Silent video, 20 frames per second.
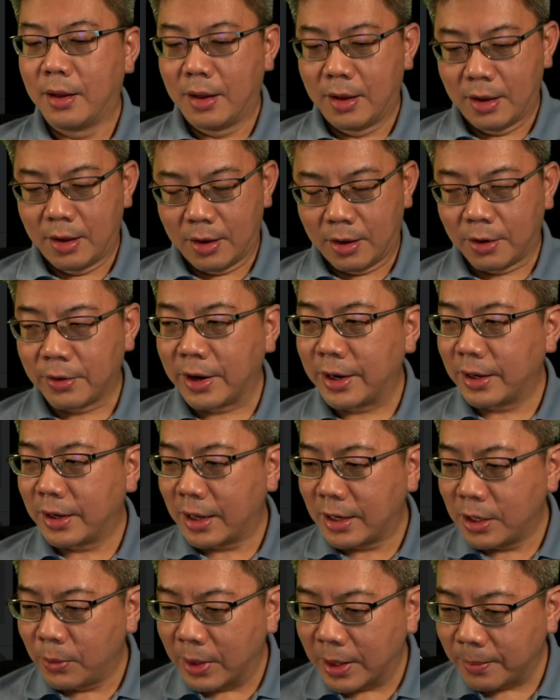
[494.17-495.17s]
Alright,
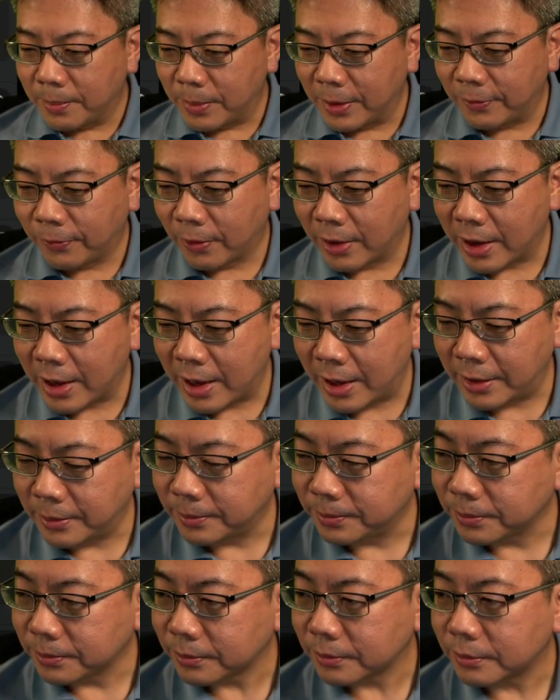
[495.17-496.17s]
anyway, before I end,
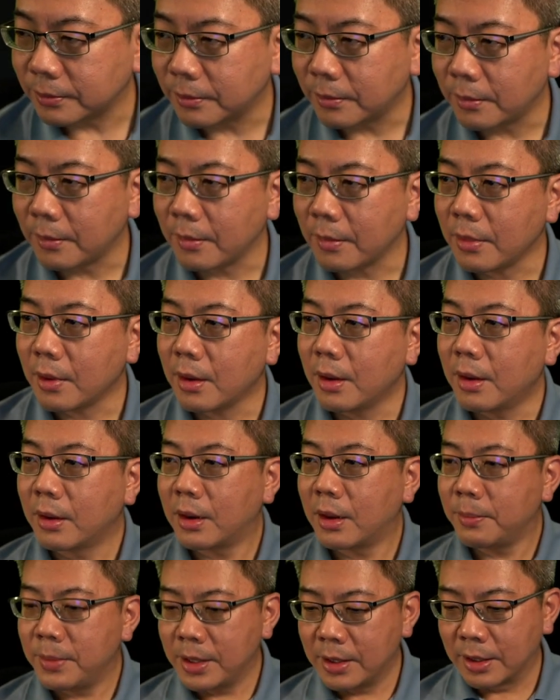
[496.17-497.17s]

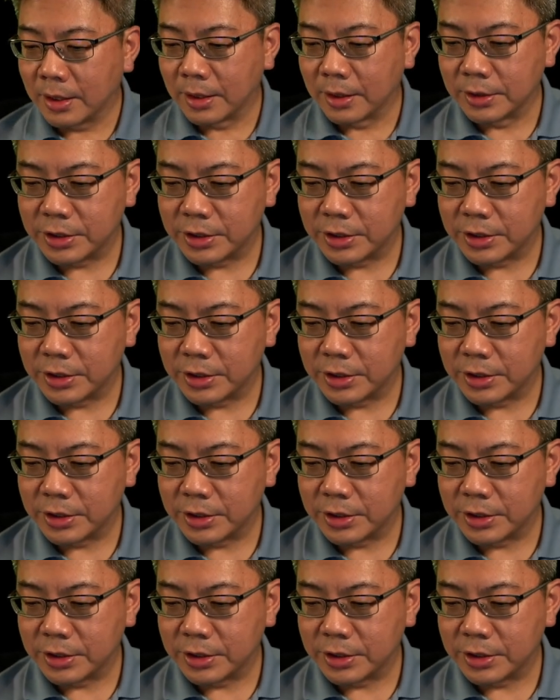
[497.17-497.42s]
let me